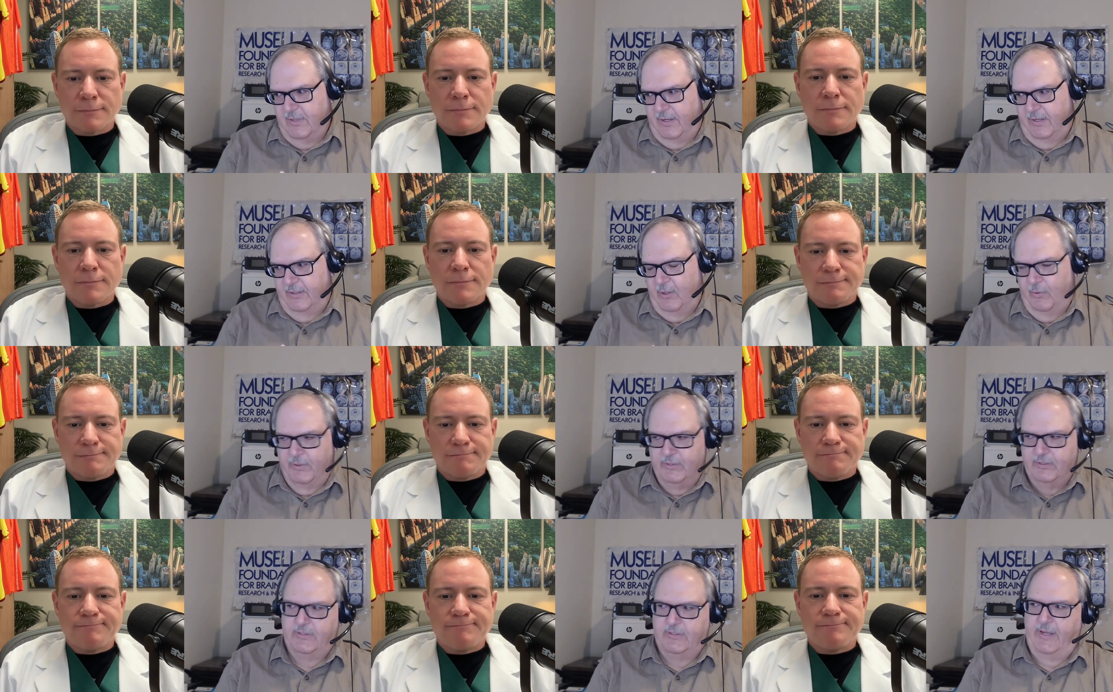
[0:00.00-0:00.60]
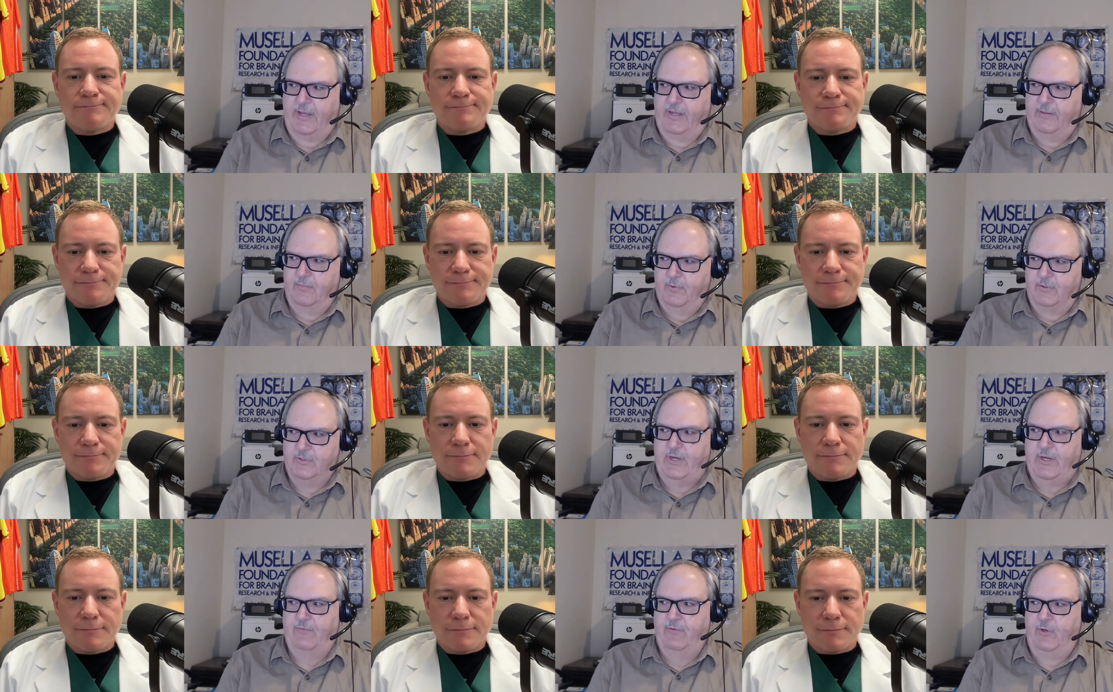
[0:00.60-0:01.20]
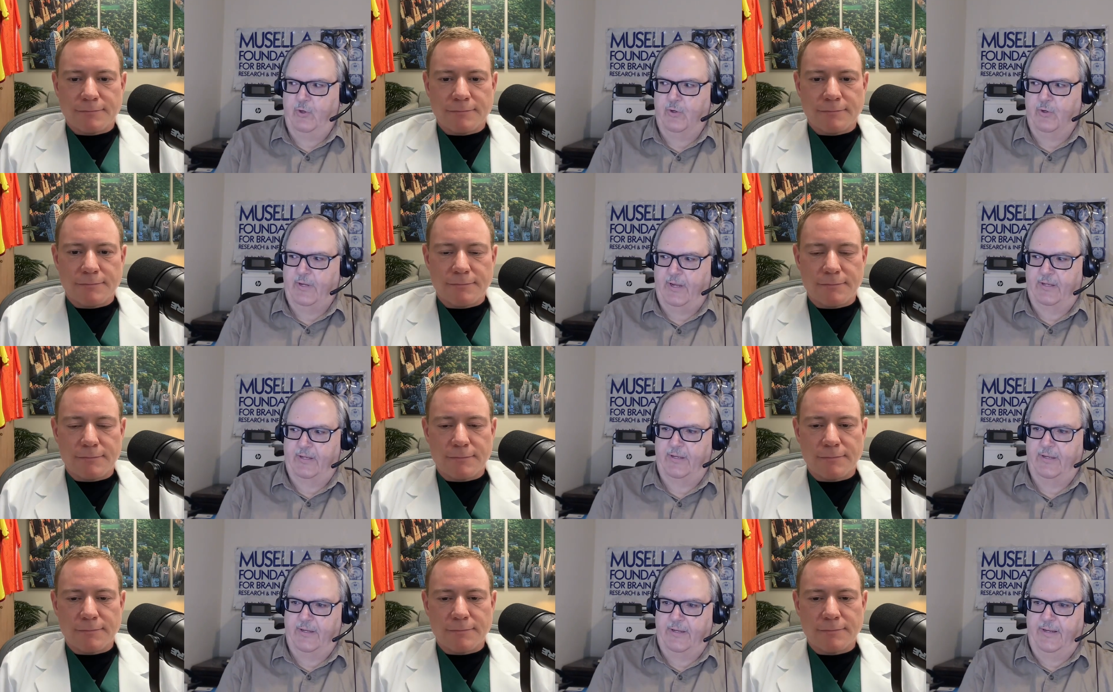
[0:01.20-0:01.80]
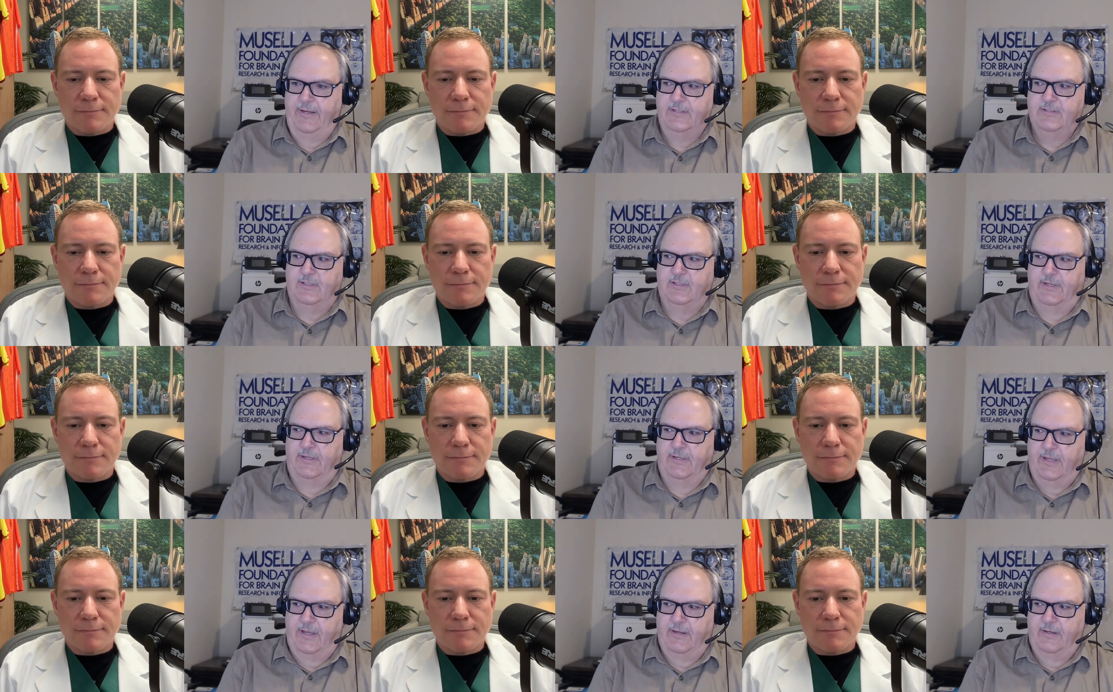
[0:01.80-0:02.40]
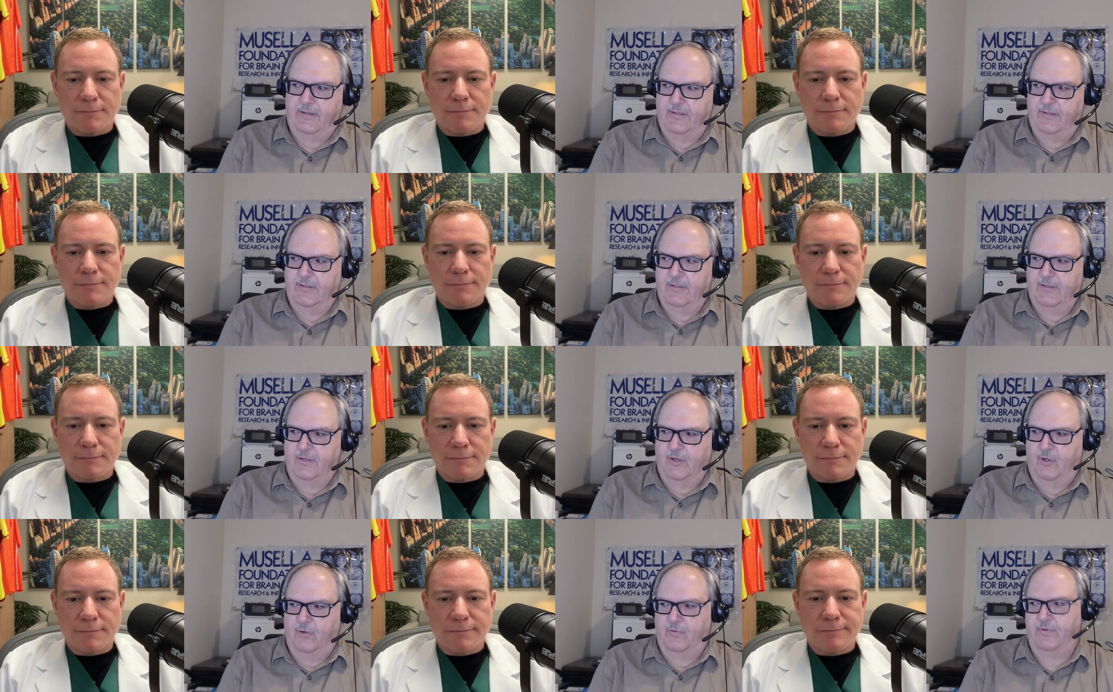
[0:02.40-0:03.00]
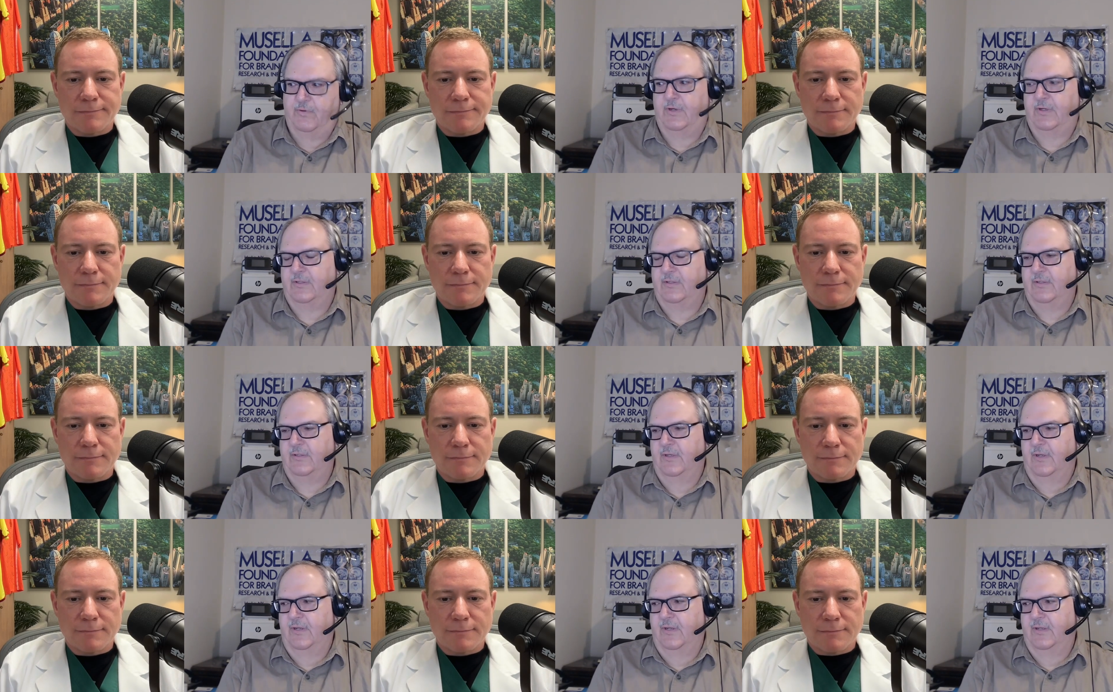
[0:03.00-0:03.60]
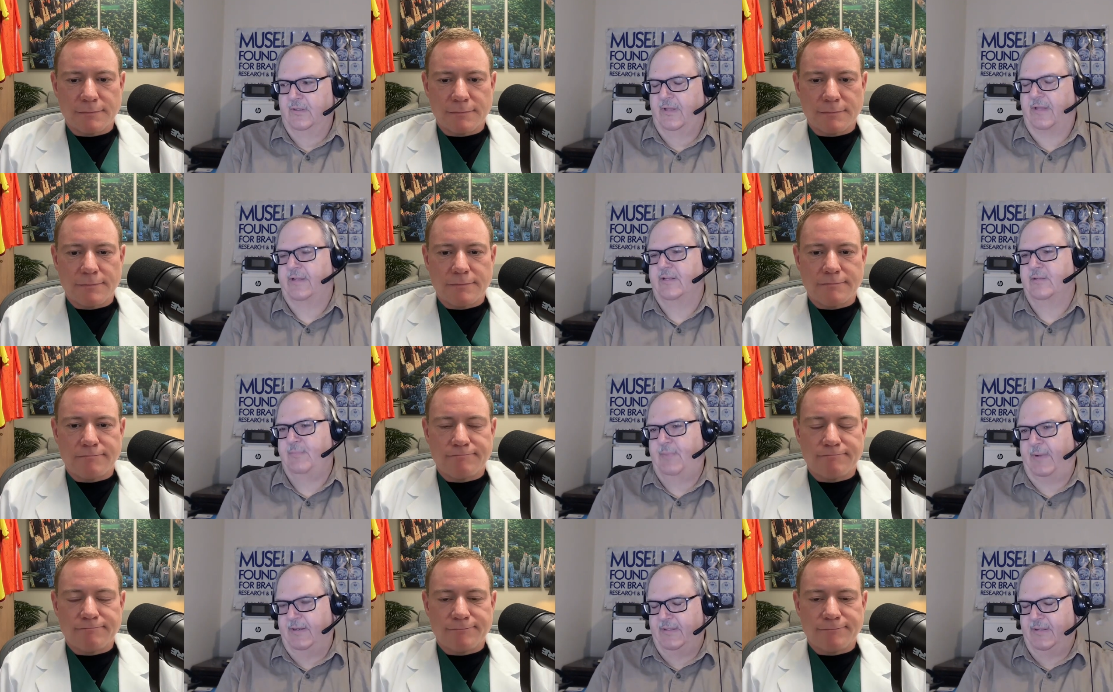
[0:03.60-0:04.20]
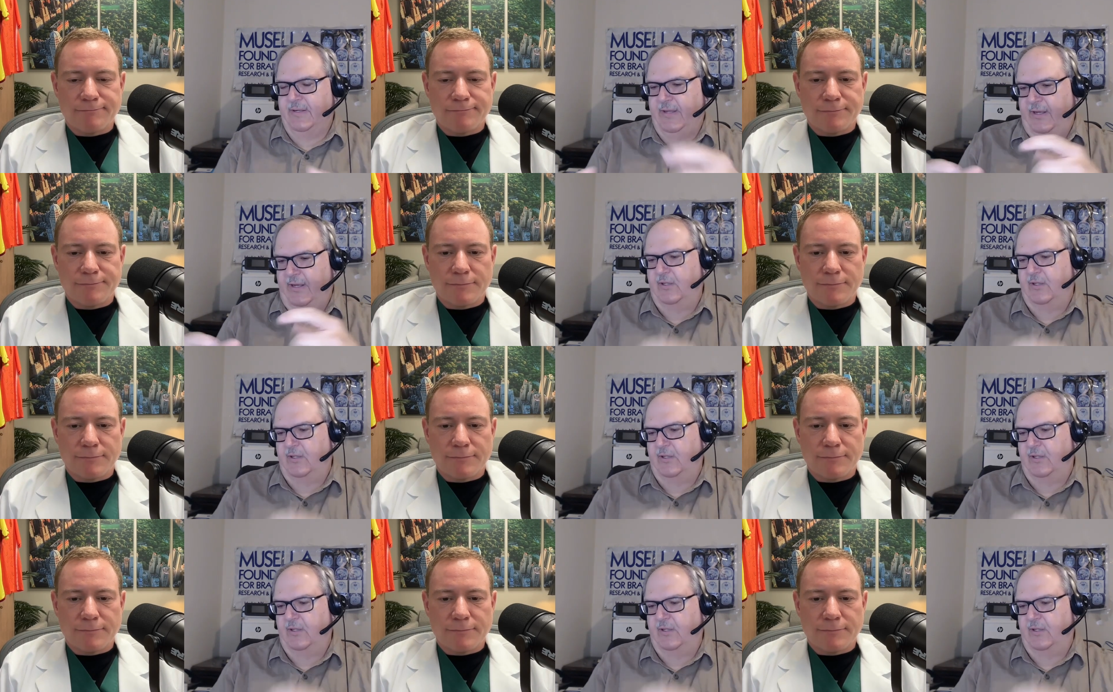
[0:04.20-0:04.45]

Speaker 1: and you always get whichever you can easily get over. Like it's better to get